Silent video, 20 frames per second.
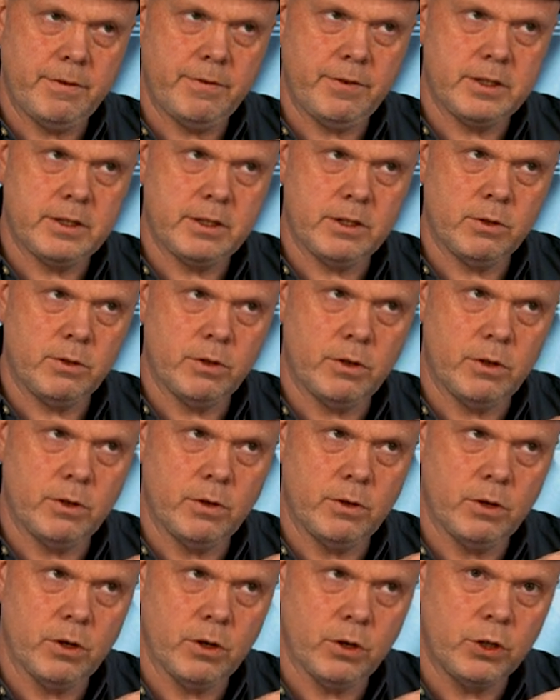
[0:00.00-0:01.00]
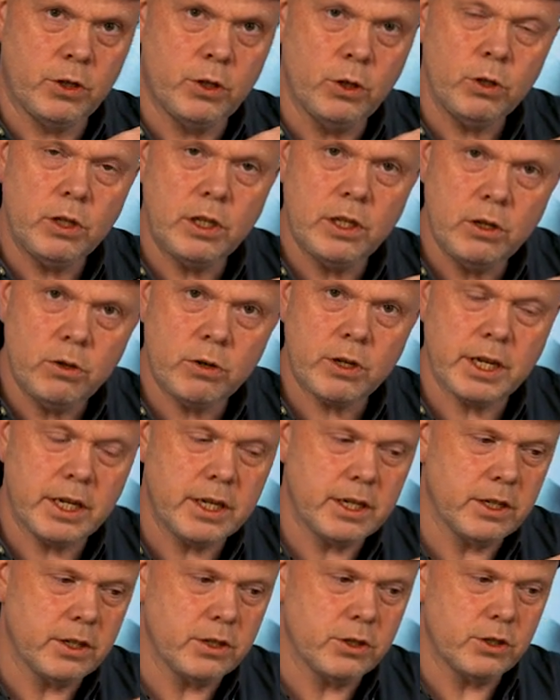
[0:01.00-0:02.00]
if it's a good
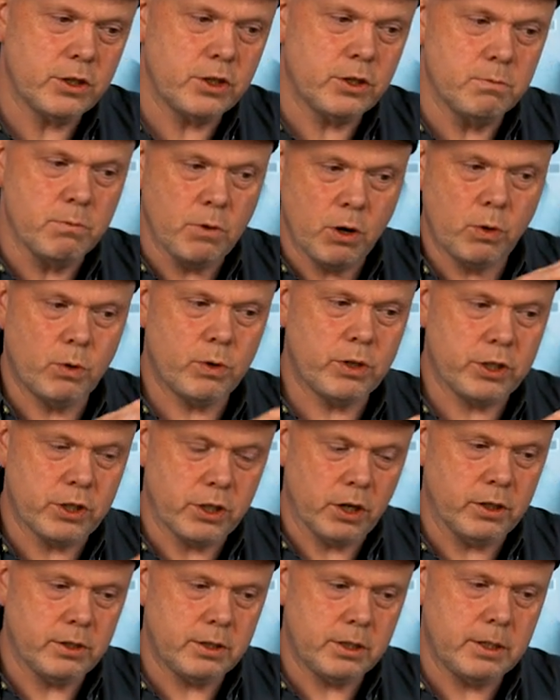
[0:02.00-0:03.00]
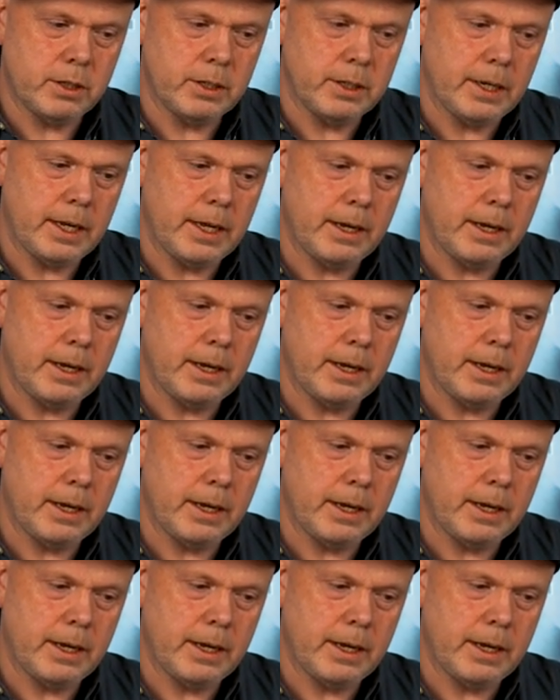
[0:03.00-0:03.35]
looking smoke shot